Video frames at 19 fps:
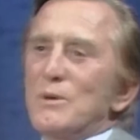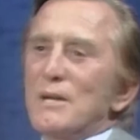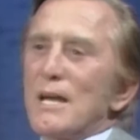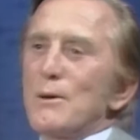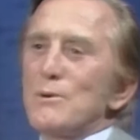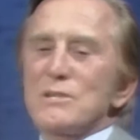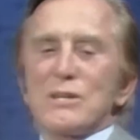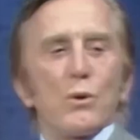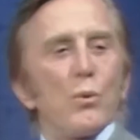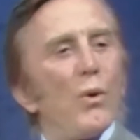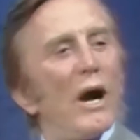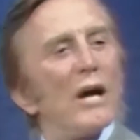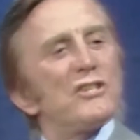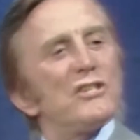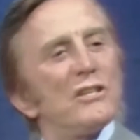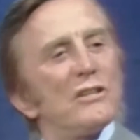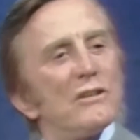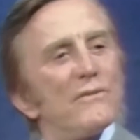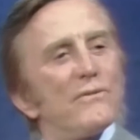When I was at
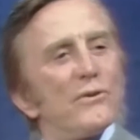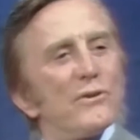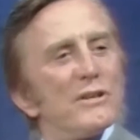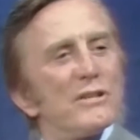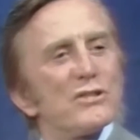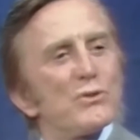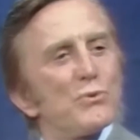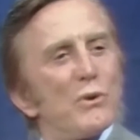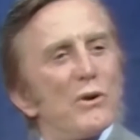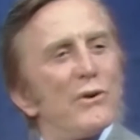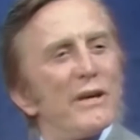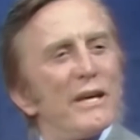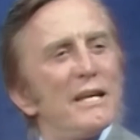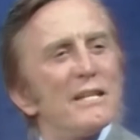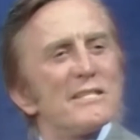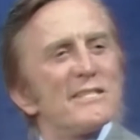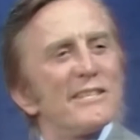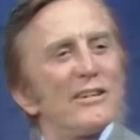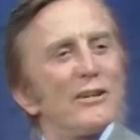Washington for his swearing
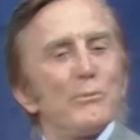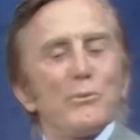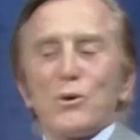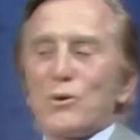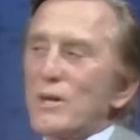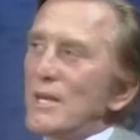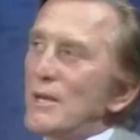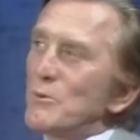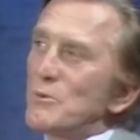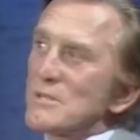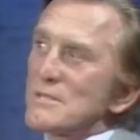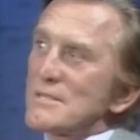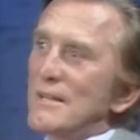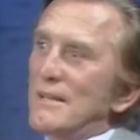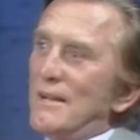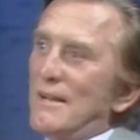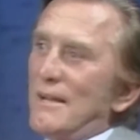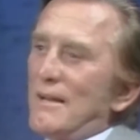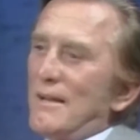in ceremony, it was,
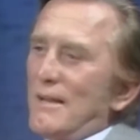yeah.